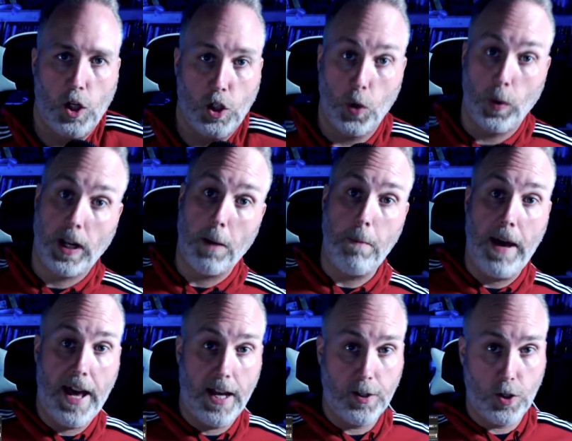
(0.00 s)
So we get
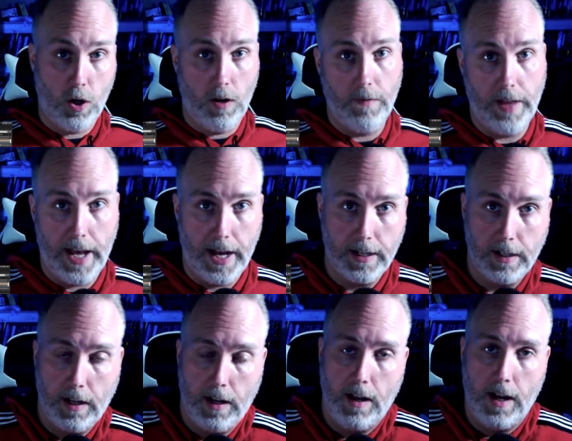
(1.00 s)
past all
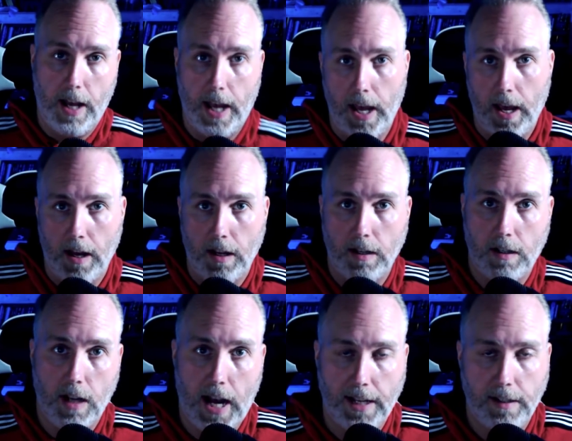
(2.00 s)
that and
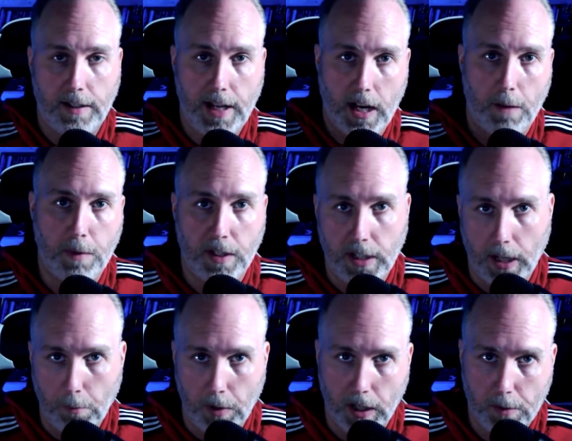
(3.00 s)
I set up the
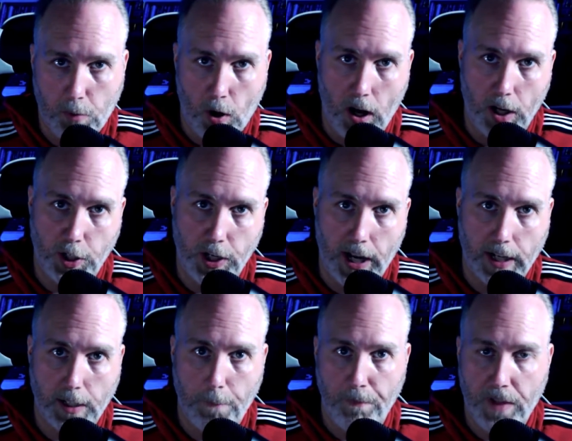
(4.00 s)
C plus
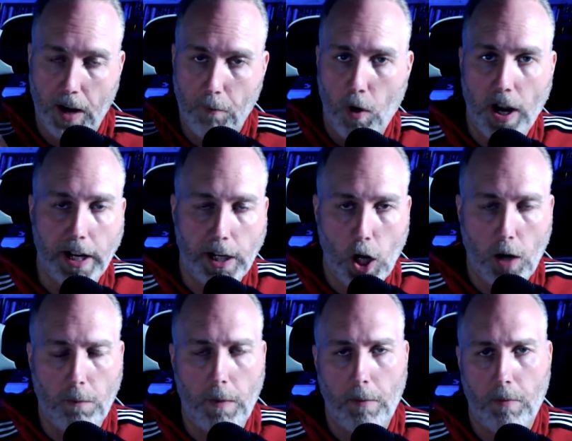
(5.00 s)
project and I'm ready to
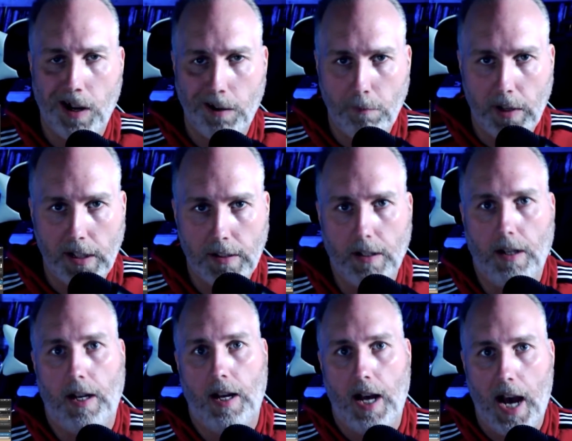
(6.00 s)
go. My problem is
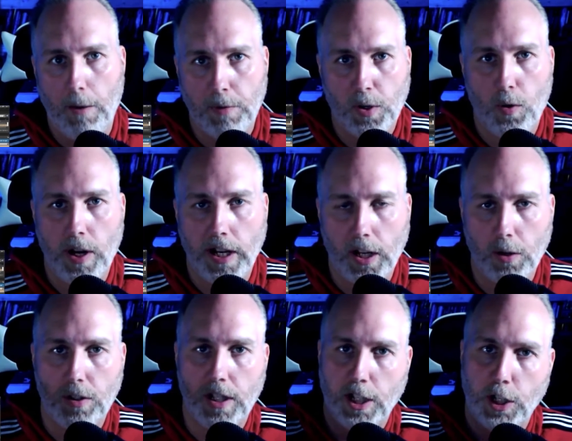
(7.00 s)
I was going to
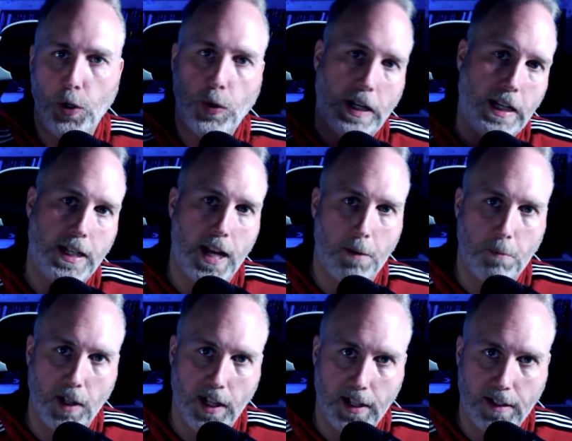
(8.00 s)
use the 2D
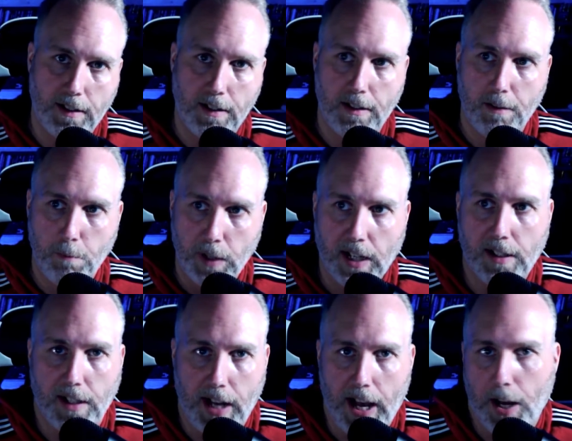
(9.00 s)
template
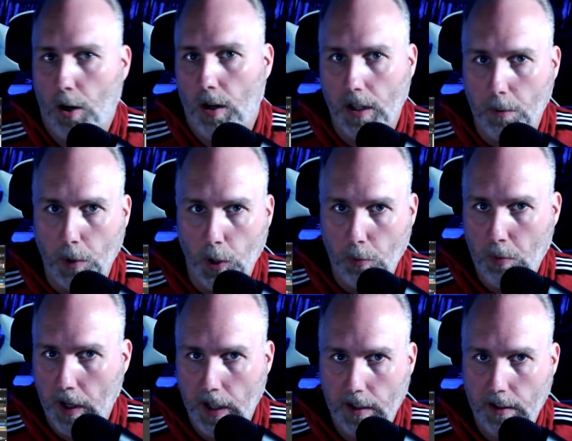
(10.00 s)
because it had all the
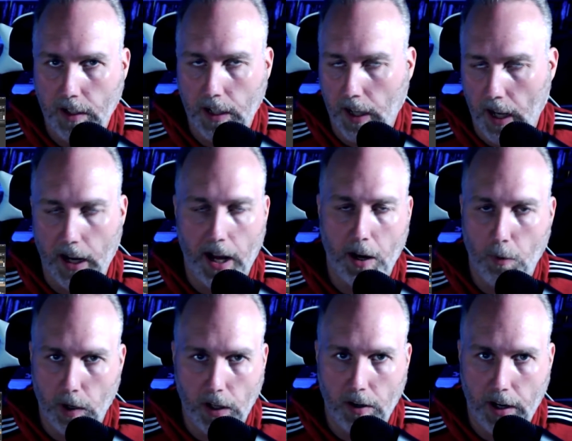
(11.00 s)
blueprints. And again, I
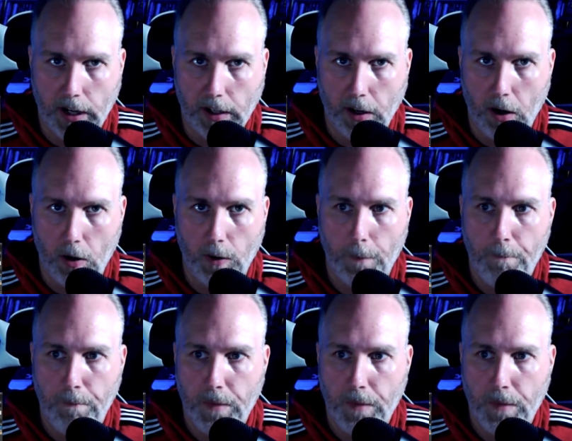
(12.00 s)
don't want to learn how to code.